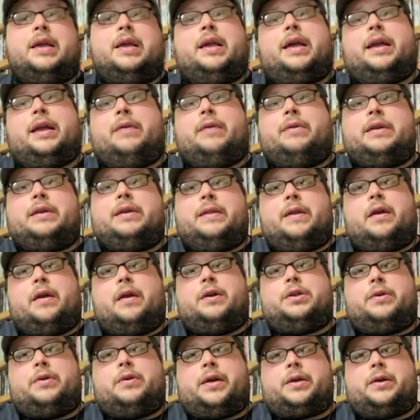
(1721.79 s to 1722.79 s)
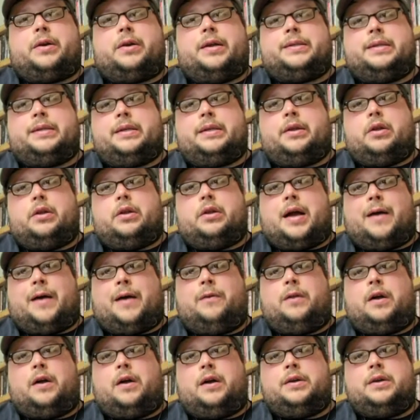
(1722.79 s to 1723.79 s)
And I went to the art director and I said, how
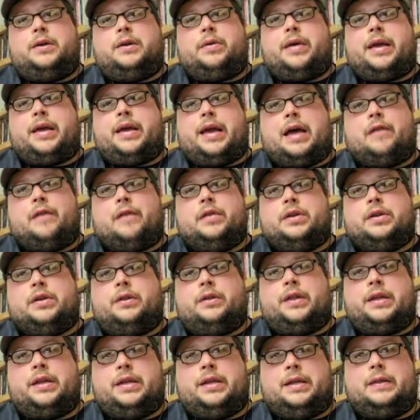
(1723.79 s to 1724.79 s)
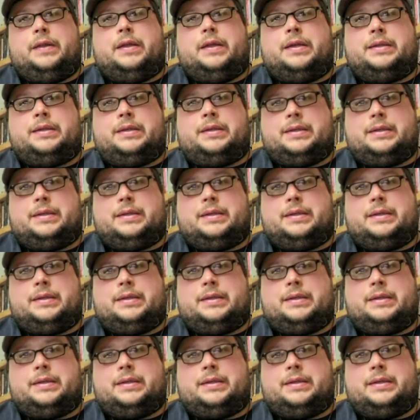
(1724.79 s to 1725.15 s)
long do I have until they need this?